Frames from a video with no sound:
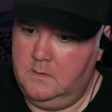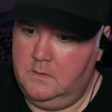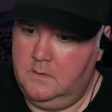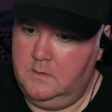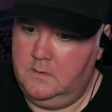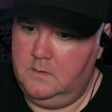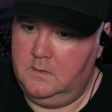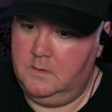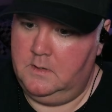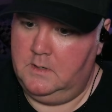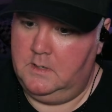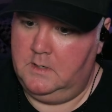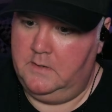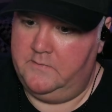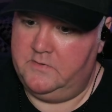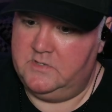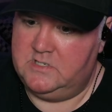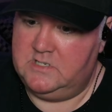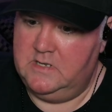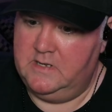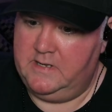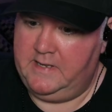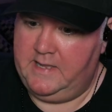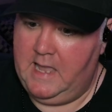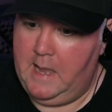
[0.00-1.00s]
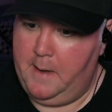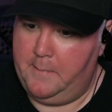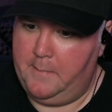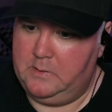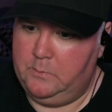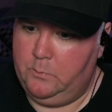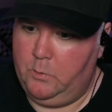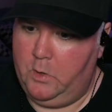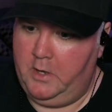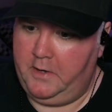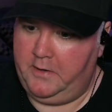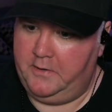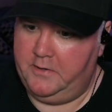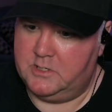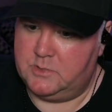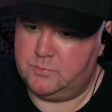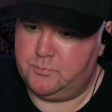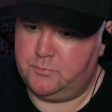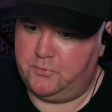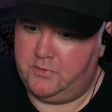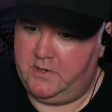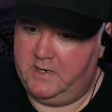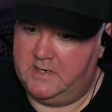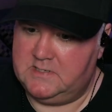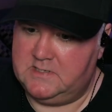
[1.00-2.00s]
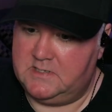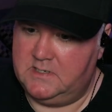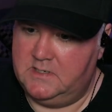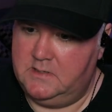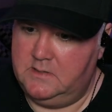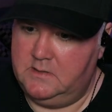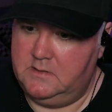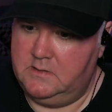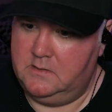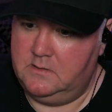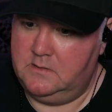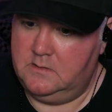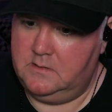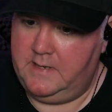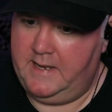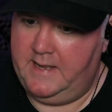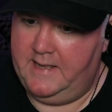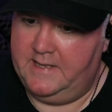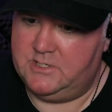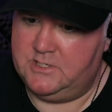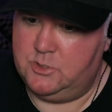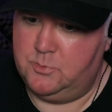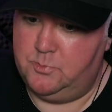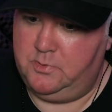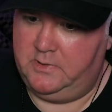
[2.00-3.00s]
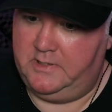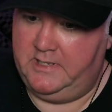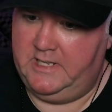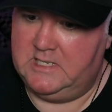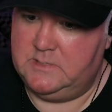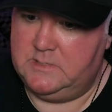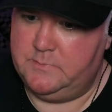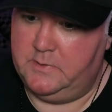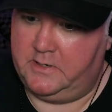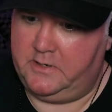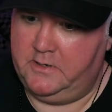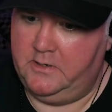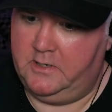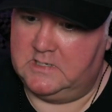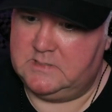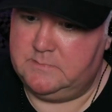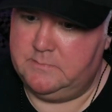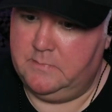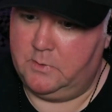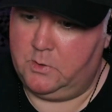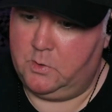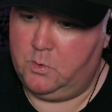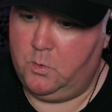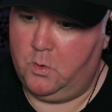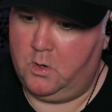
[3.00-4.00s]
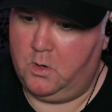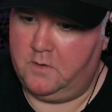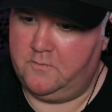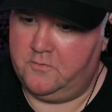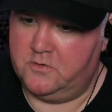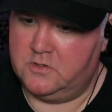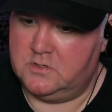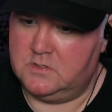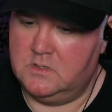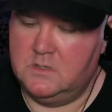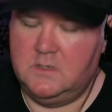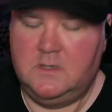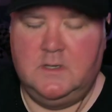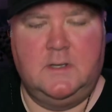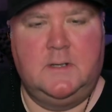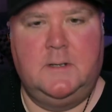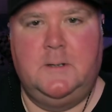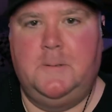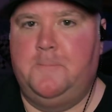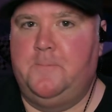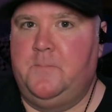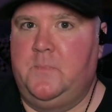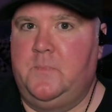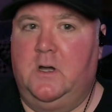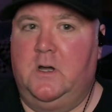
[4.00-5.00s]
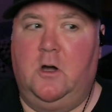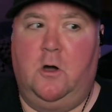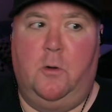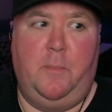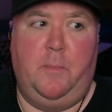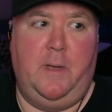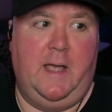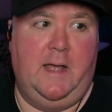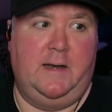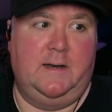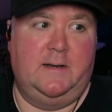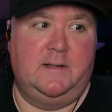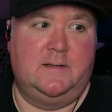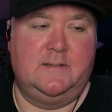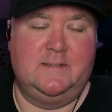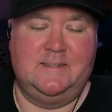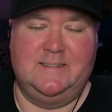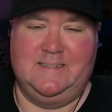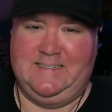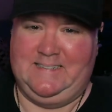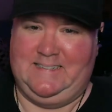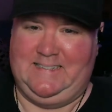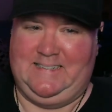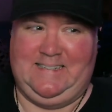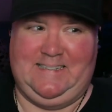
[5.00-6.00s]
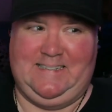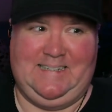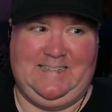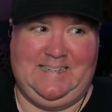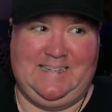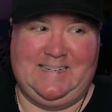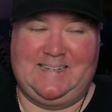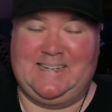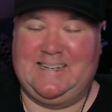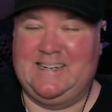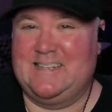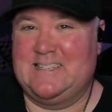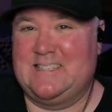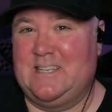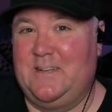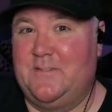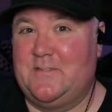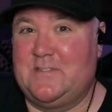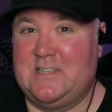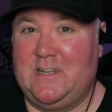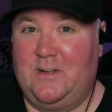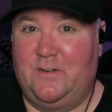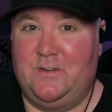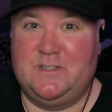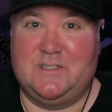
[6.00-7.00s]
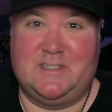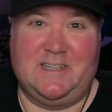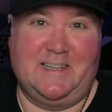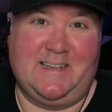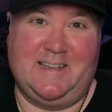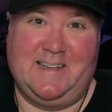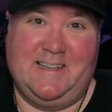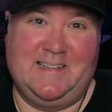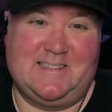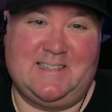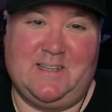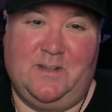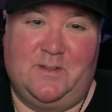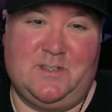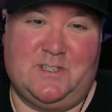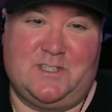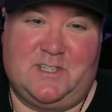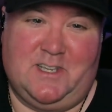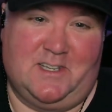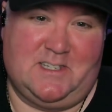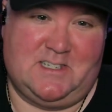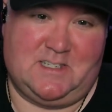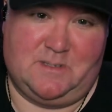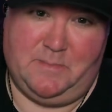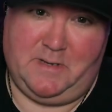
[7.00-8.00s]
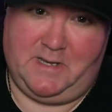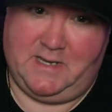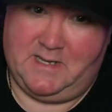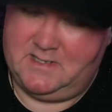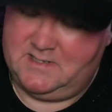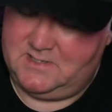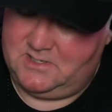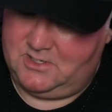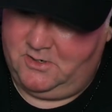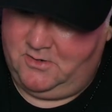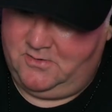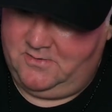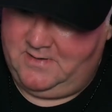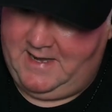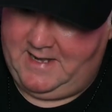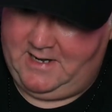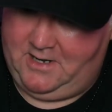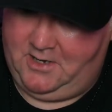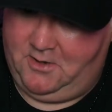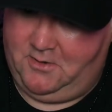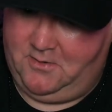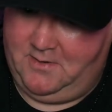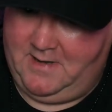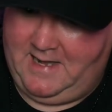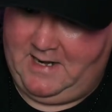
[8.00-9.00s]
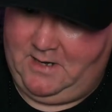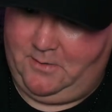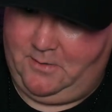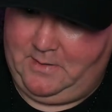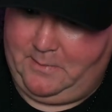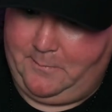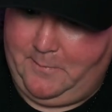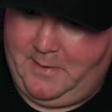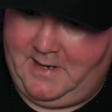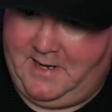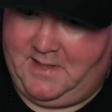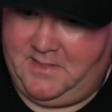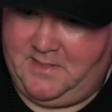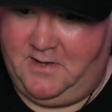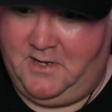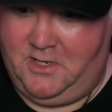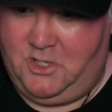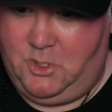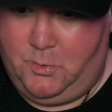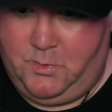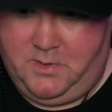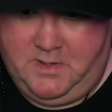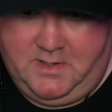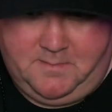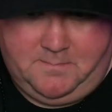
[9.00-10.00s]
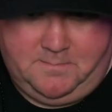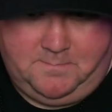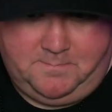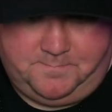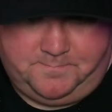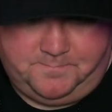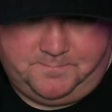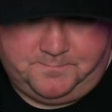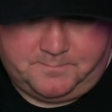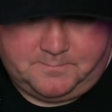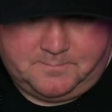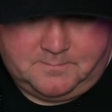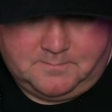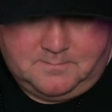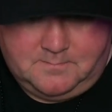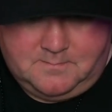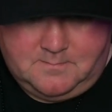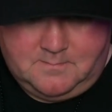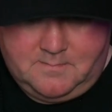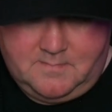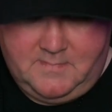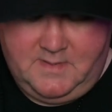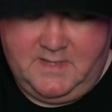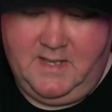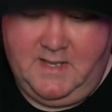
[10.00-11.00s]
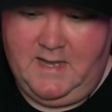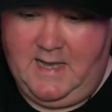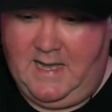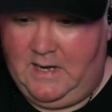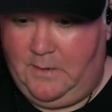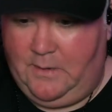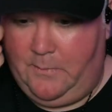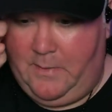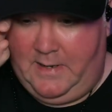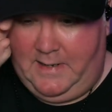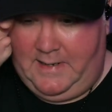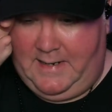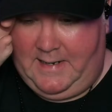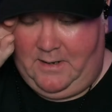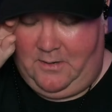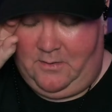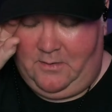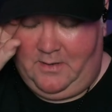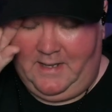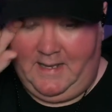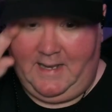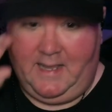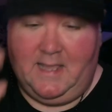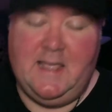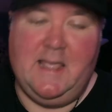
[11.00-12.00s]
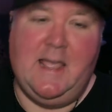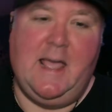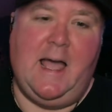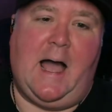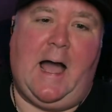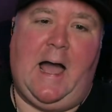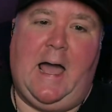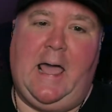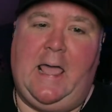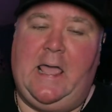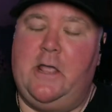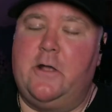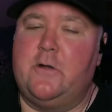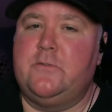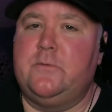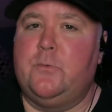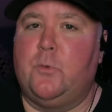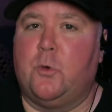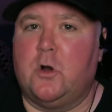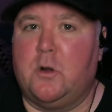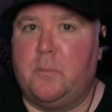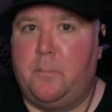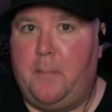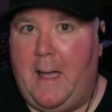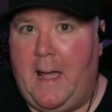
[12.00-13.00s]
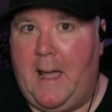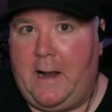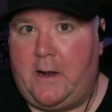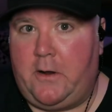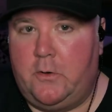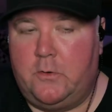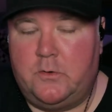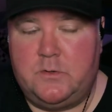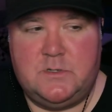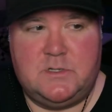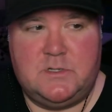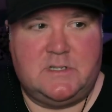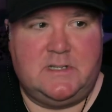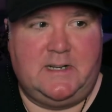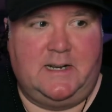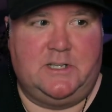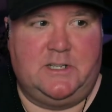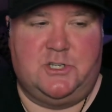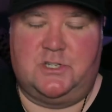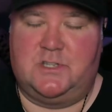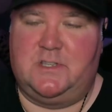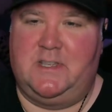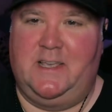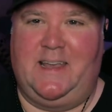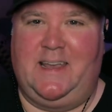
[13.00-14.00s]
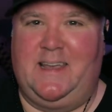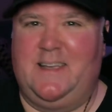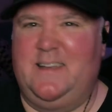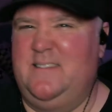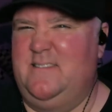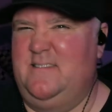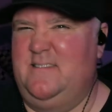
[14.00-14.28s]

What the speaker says: If you see a gap in the wall, you can just press it as you please, but can also be recorded for... Oh man, that kind of stuff sounds sus to me. So I don't know. I don't really want anything to do with it. I hear the word macros and I just think,